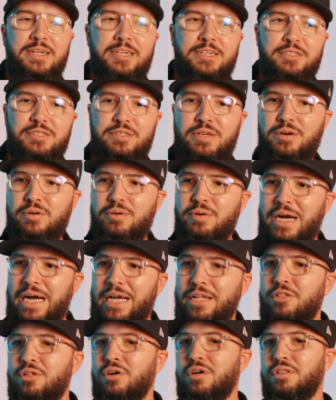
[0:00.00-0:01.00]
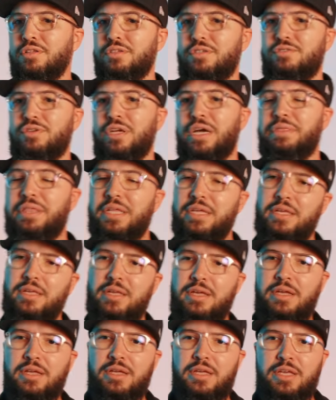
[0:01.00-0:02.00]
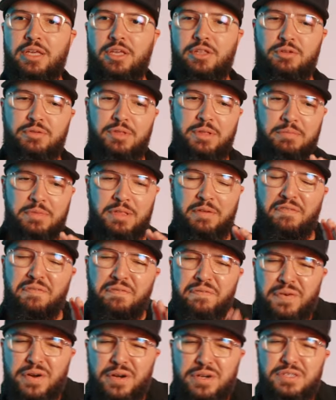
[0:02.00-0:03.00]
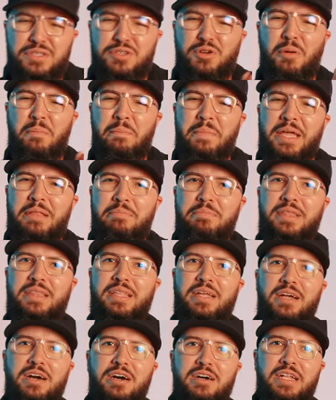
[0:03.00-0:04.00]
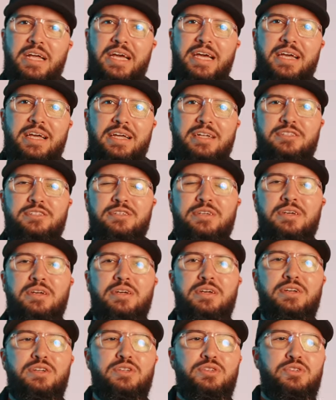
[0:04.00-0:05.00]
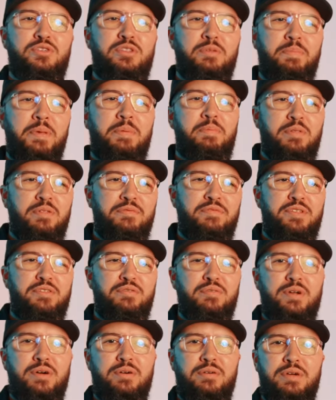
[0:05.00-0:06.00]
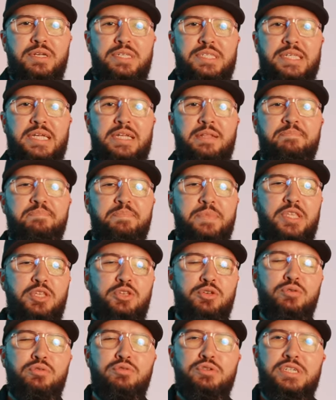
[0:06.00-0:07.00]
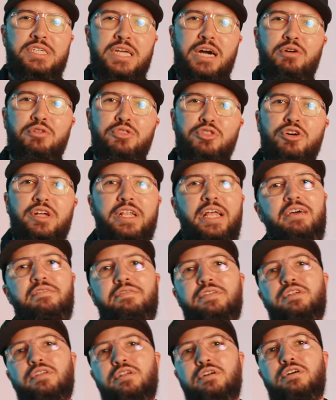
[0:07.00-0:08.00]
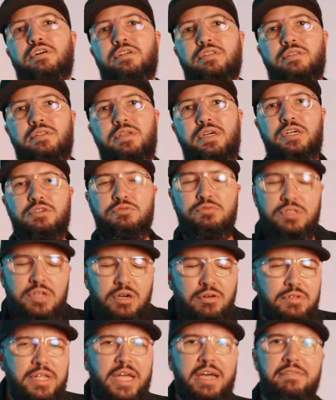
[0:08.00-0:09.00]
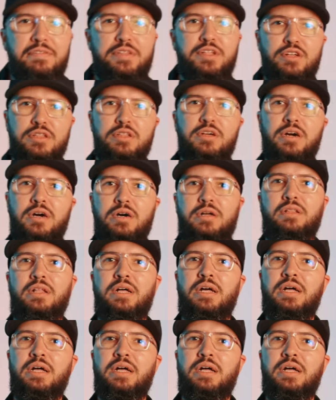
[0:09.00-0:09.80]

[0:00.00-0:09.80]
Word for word: So idolatry, I think, you know, the, the first commandment that God had to the people of Israel, he said, you shall not have another God. Don't have another God.